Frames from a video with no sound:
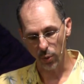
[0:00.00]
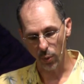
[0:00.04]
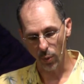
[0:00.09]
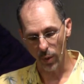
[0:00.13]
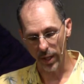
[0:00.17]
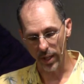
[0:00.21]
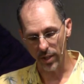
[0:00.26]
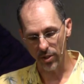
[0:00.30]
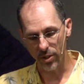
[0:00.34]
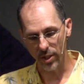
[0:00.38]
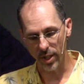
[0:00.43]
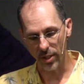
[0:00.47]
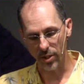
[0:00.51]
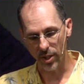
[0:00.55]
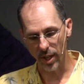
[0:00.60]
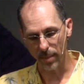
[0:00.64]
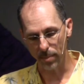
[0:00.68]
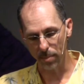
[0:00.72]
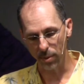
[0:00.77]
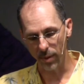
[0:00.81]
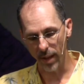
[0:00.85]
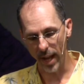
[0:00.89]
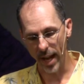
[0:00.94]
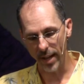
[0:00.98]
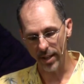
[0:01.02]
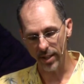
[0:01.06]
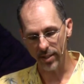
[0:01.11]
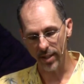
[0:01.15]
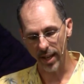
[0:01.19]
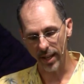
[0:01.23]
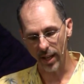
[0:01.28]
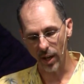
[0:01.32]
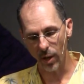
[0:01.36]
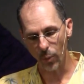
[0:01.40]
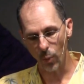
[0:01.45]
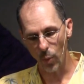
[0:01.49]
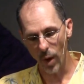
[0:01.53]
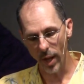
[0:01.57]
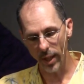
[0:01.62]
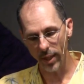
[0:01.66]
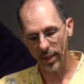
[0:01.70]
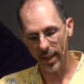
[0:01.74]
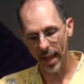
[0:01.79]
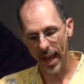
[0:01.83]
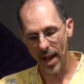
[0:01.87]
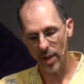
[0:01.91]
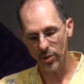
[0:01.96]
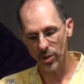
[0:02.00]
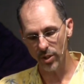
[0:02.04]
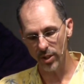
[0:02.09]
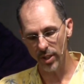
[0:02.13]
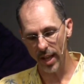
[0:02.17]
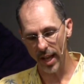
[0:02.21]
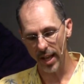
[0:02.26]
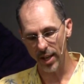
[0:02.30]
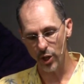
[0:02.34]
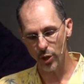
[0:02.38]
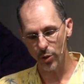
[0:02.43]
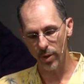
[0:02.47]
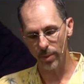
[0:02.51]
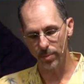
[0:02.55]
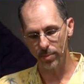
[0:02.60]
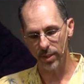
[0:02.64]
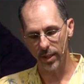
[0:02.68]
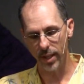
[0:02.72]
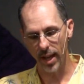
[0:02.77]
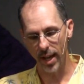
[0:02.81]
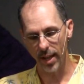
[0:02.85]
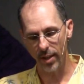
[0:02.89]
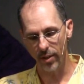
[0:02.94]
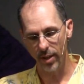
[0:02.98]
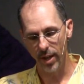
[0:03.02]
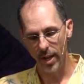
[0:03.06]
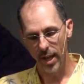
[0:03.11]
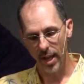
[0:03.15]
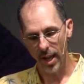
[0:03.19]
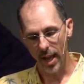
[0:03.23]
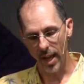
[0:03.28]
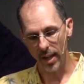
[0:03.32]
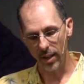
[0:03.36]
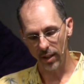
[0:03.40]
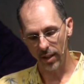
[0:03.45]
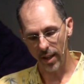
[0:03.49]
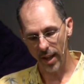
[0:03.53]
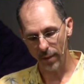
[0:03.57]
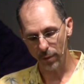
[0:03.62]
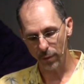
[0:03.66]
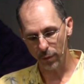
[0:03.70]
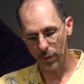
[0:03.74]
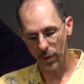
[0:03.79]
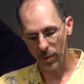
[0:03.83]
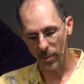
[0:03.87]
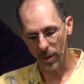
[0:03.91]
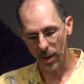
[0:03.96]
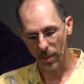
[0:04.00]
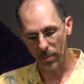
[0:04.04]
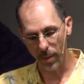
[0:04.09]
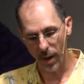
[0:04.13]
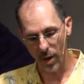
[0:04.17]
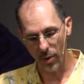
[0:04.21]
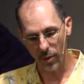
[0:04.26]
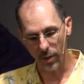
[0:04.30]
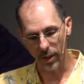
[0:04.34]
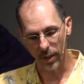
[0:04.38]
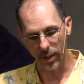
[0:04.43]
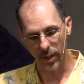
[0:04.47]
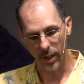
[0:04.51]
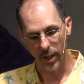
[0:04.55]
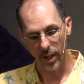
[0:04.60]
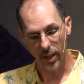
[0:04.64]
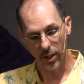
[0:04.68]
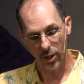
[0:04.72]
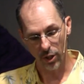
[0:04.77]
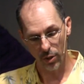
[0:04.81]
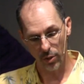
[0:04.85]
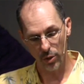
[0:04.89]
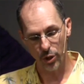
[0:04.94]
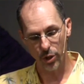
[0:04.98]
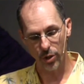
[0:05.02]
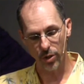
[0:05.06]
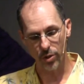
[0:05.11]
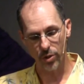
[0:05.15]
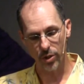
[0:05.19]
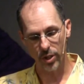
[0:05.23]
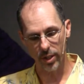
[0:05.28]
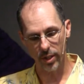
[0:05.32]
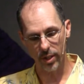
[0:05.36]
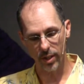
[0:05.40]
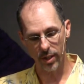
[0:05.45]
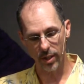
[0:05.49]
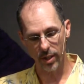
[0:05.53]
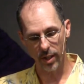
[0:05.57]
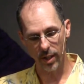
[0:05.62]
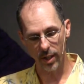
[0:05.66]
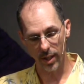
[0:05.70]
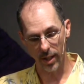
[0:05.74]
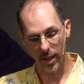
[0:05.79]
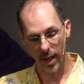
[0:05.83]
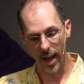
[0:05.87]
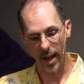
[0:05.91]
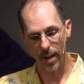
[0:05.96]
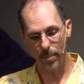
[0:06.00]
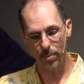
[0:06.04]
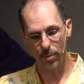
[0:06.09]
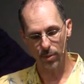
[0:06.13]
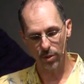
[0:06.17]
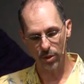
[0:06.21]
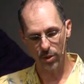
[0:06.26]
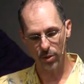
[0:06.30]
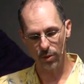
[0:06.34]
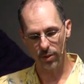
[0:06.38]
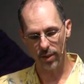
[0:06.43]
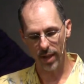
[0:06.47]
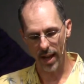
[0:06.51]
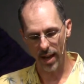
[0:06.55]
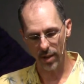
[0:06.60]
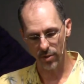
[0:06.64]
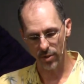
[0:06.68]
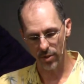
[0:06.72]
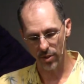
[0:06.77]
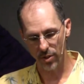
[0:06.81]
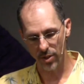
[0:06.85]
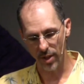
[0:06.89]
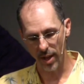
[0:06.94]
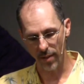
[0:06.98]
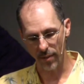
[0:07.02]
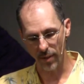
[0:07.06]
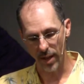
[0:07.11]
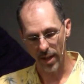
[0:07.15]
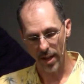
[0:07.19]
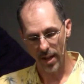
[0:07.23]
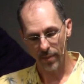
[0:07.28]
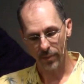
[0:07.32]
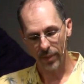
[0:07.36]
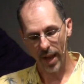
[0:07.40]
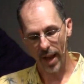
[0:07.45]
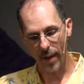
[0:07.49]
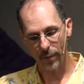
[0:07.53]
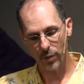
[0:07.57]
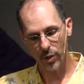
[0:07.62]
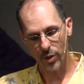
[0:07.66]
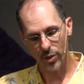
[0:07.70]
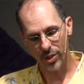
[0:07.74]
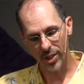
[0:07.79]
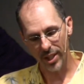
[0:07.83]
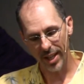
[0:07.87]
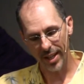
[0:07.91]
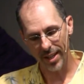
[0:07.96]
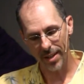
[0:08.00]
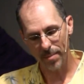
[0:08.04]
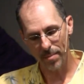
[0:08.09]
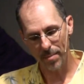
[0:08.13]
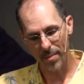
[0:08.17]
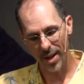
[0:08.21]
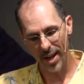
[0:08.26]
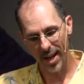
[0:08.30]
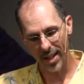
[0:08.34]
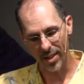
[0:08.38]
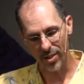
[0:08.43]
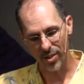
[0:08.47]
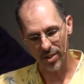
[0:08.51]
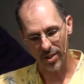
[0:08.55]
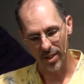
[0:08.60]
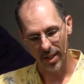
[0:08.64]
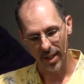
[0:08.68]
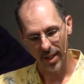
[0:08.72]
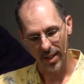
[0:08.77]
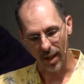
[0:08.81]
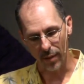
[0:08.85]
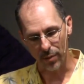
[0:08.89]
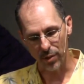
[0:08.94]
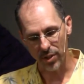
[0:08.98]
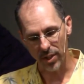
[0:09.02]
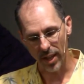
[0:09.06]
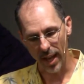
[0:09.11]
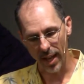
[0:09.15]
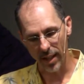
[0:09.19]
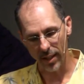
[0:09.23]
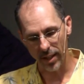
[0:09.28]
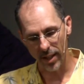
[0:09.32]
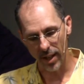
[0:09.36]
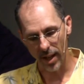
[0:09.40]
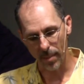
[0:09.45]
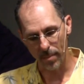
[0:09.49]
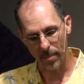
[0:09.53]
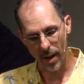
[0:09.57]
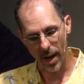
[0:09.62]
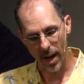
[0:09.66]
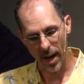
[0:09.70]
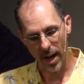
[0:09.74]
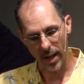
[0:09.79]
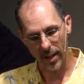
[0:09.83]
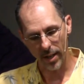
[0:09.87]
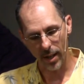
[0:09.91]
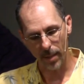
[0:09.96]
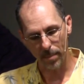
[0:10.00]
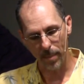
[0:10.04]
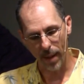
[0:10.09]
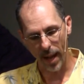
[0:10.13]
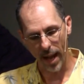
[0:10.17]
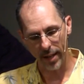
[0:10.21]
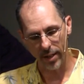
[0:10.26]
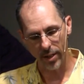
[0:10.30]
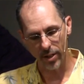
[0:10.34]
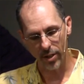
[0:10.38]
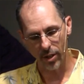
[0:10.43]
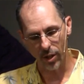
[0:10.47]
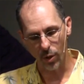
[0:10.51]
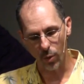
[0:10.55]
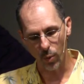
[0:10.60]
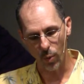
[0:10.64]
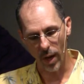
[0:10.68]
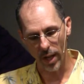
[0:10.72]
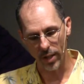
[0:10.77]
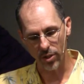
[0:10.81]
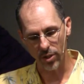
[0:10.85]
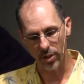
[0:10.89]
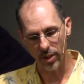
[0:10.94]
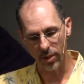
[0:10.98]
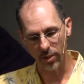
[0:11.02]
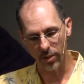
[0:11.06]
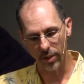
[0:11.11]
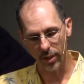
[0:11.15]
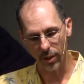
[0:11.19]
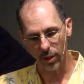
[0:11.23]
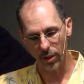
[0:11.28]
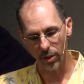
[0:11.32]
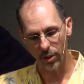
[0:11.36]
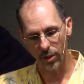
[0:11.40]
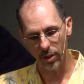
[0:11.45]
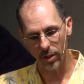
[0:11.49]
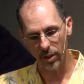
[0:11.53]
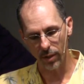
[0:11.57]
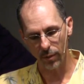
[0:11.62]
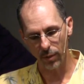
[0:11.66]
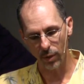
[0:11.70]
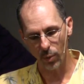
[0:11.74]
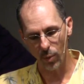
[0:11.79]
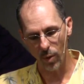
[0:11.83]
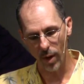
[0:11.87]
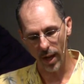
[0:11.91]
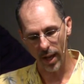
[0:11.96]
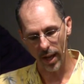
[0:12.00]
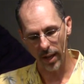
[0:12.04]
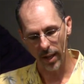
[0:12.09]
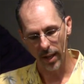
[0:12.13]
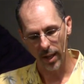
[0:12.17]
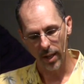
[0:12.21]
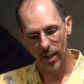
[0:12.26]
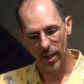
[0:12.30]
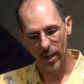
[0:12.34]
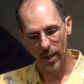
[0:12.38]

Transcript: 26, had planned to take a 1,000-day trip together and left from Hoboken, New Jersey in April 2007. After 10 months of sailing, Ahmad abandoned her quest nearly a third of the way